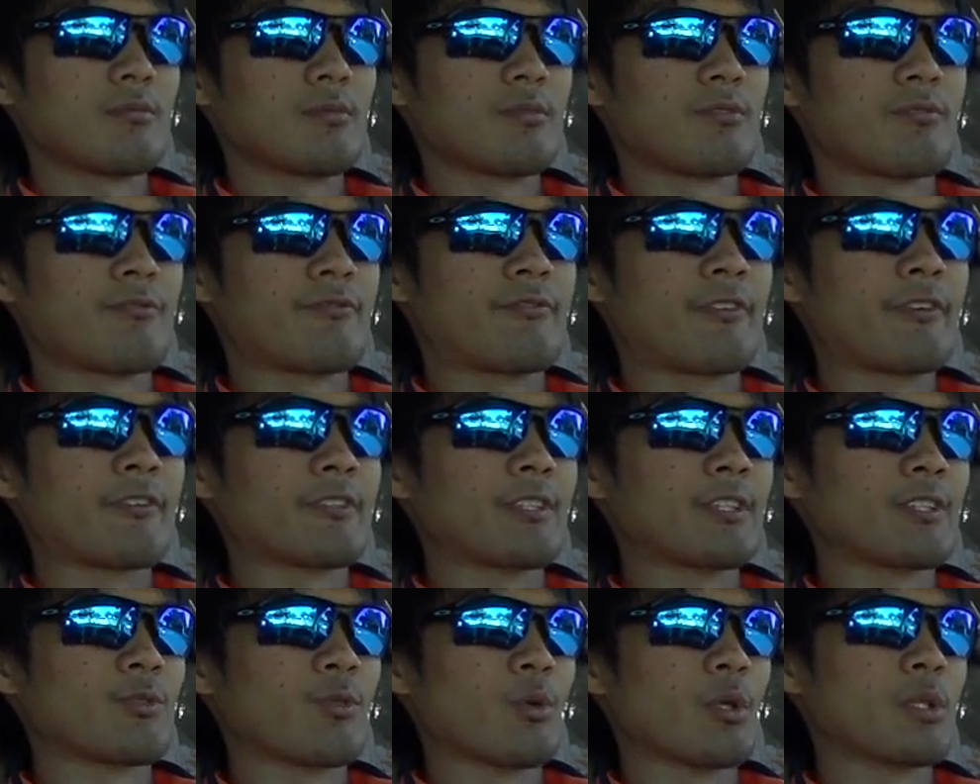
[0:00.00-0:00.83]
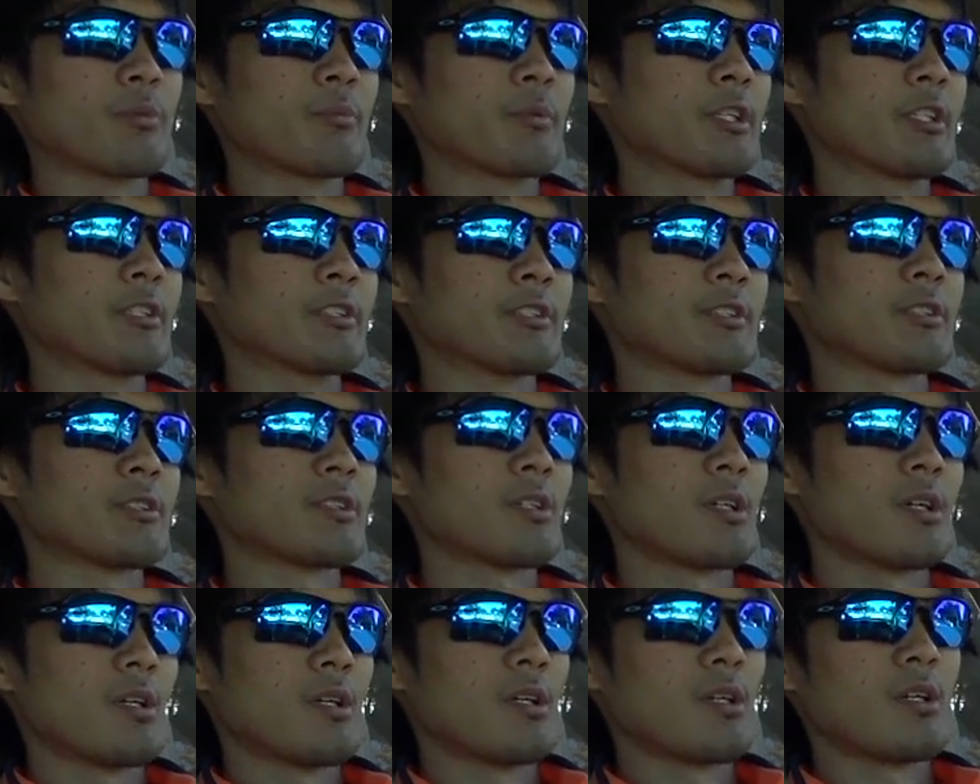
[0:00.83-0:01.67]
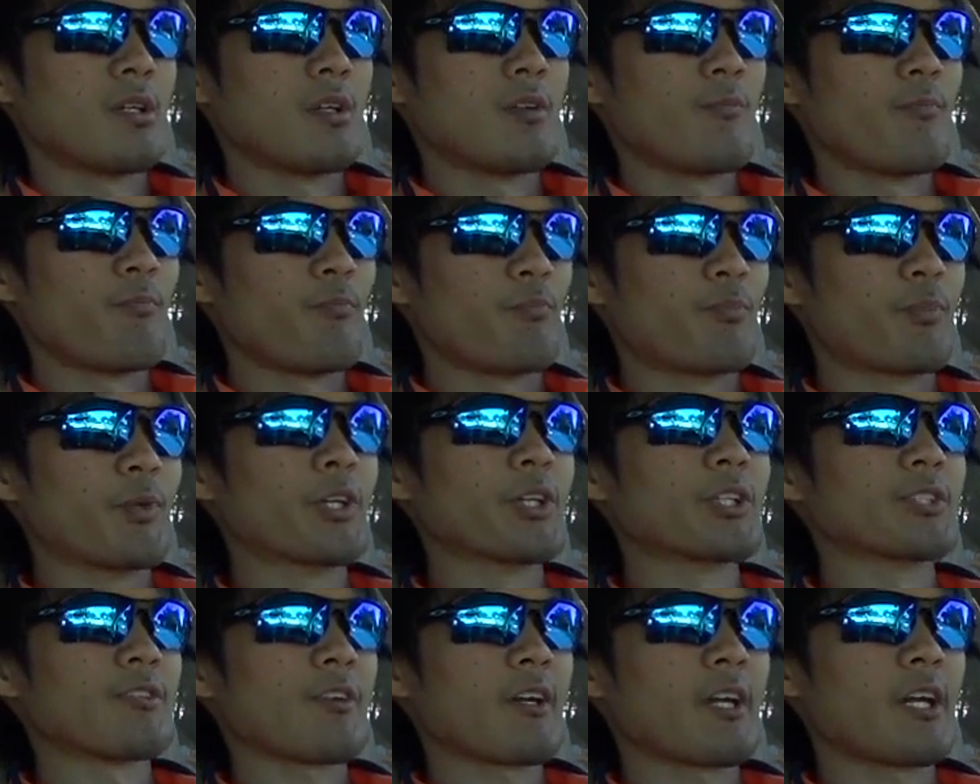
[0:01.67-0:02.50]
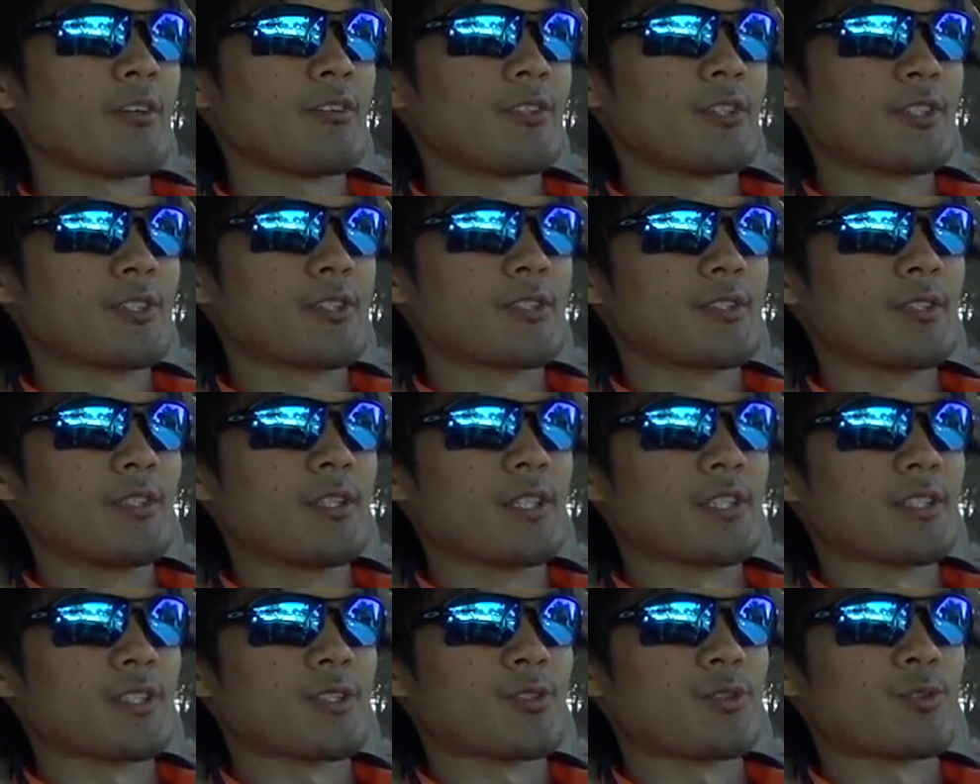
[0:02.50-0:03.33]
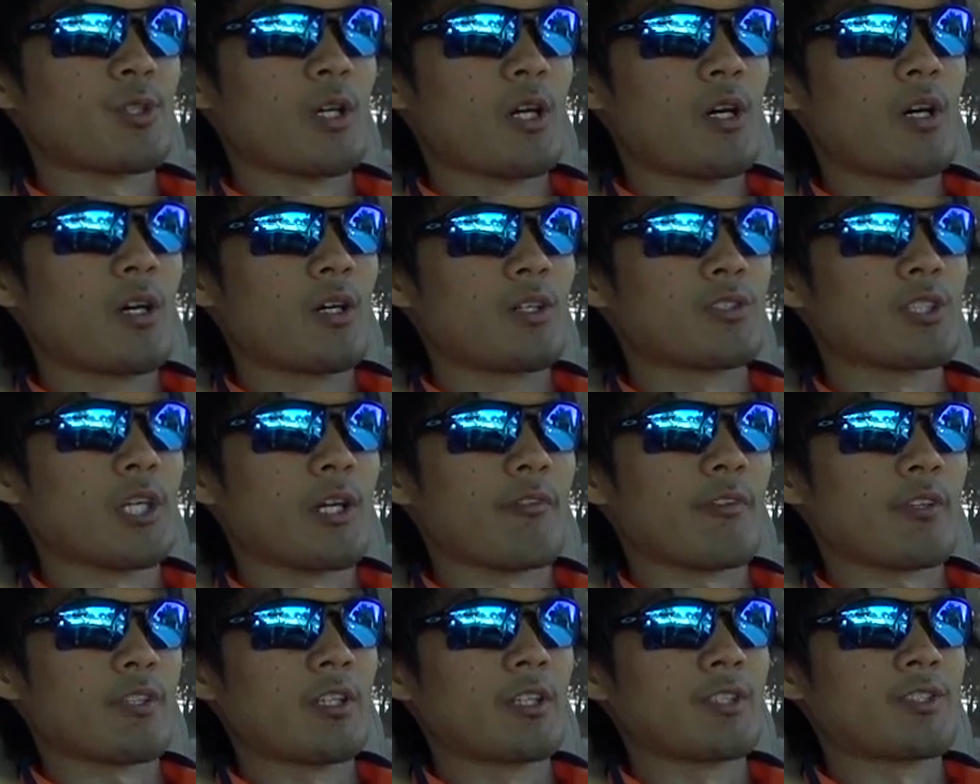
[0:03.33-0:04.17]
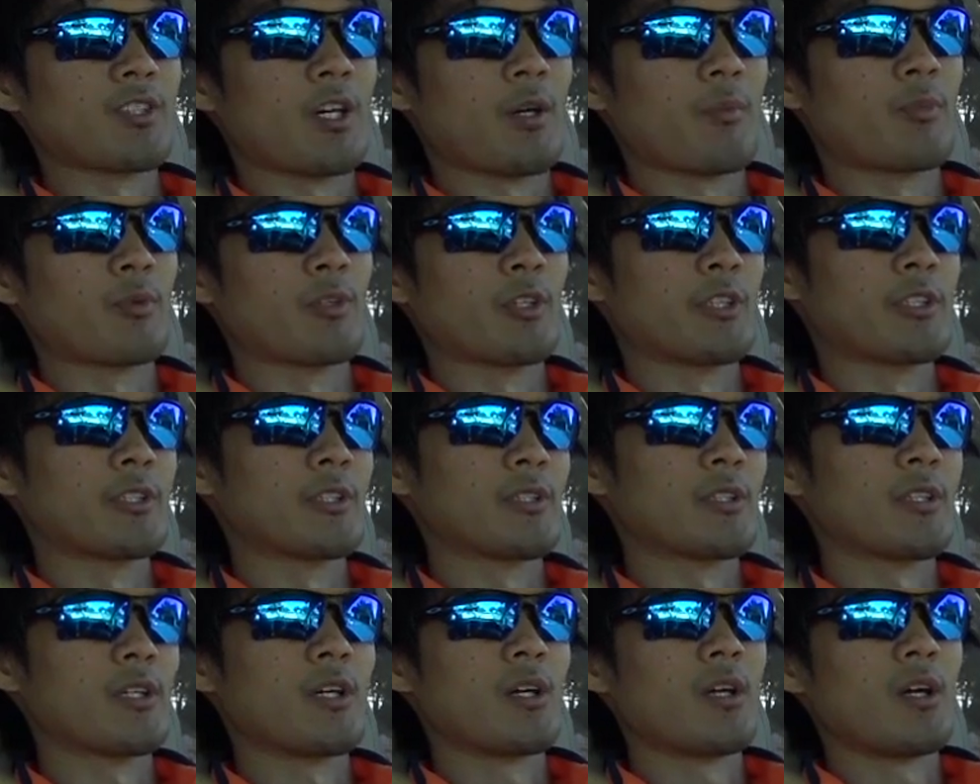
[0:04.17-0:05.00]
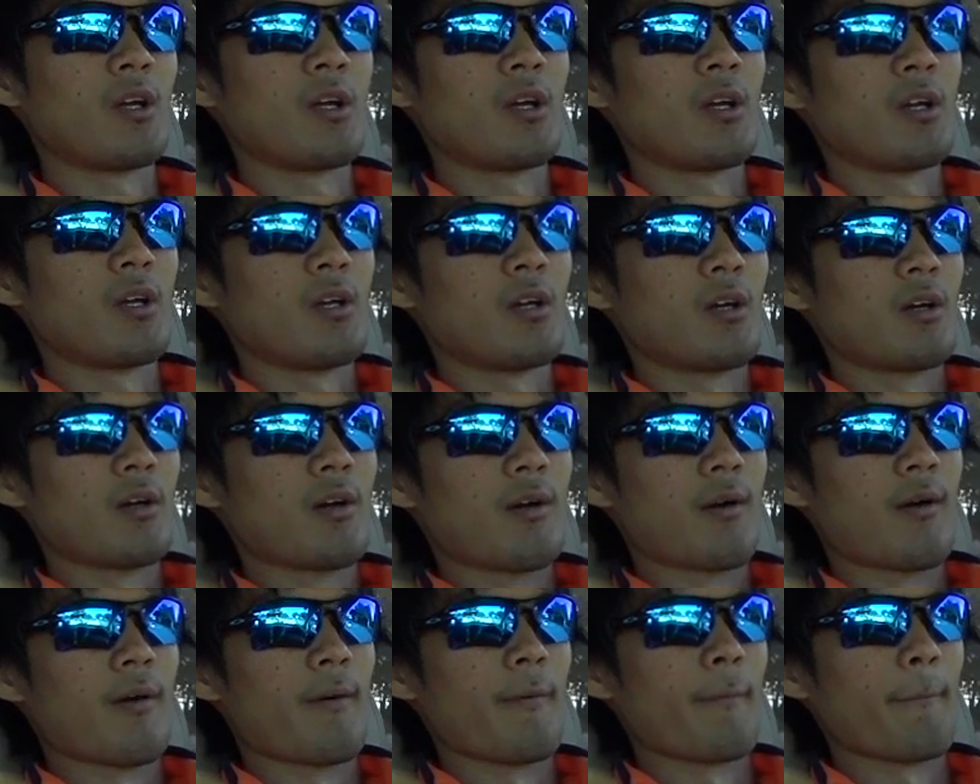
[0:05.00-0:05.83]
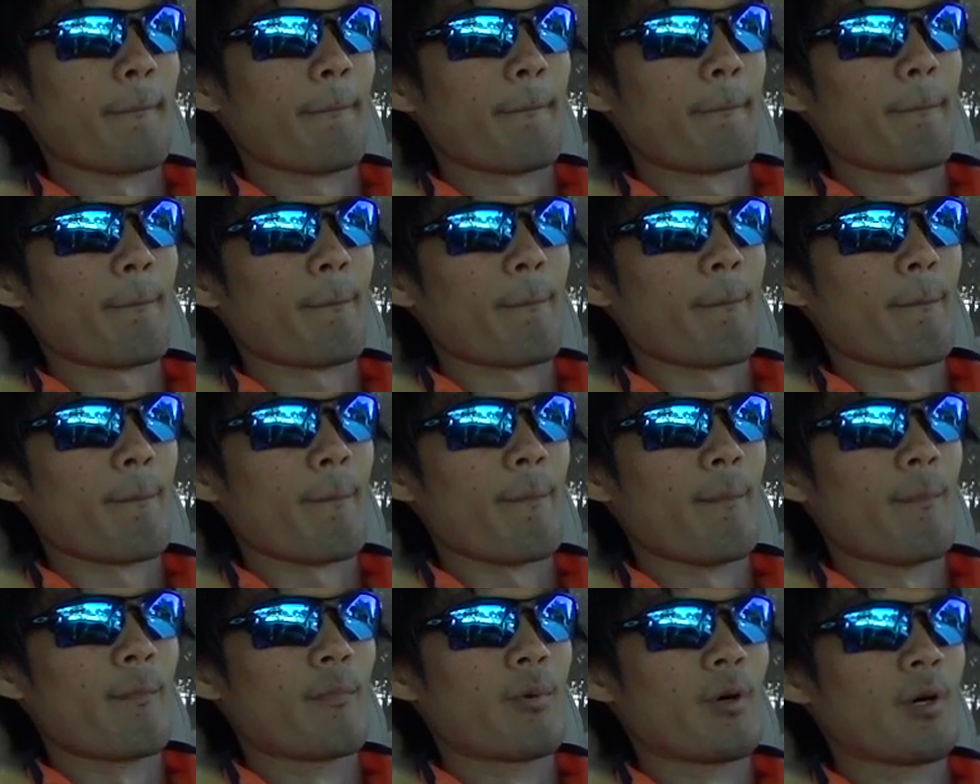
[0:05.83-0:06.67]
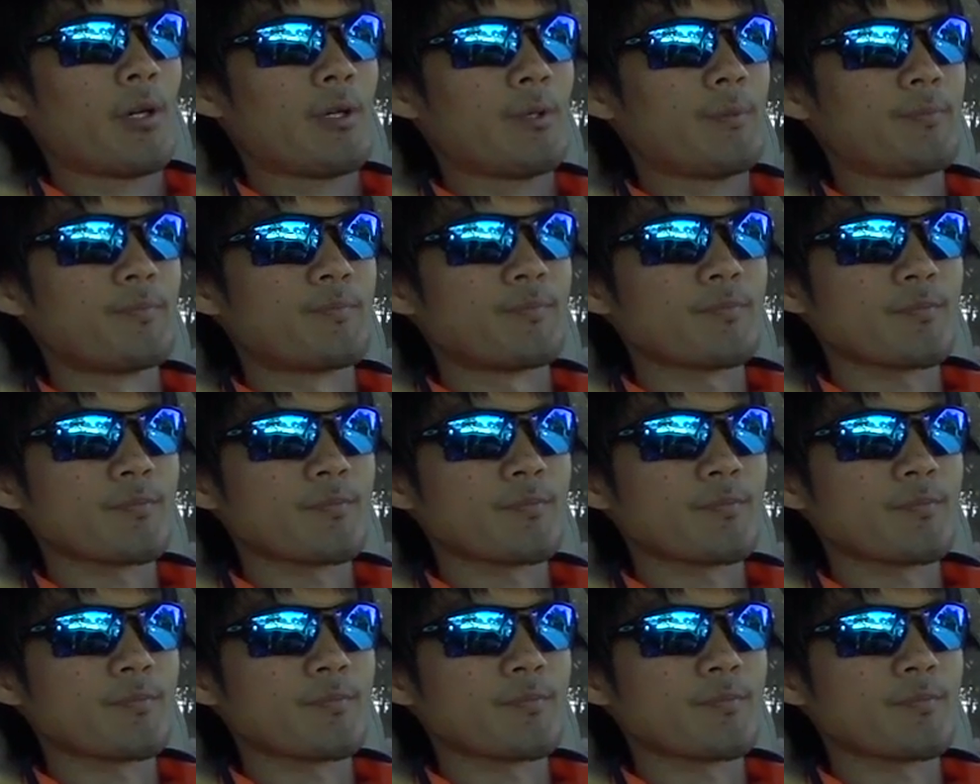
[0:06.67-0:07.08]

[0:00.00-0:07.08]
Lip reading: 15-20 minutes because of how these next traffic lights operate. But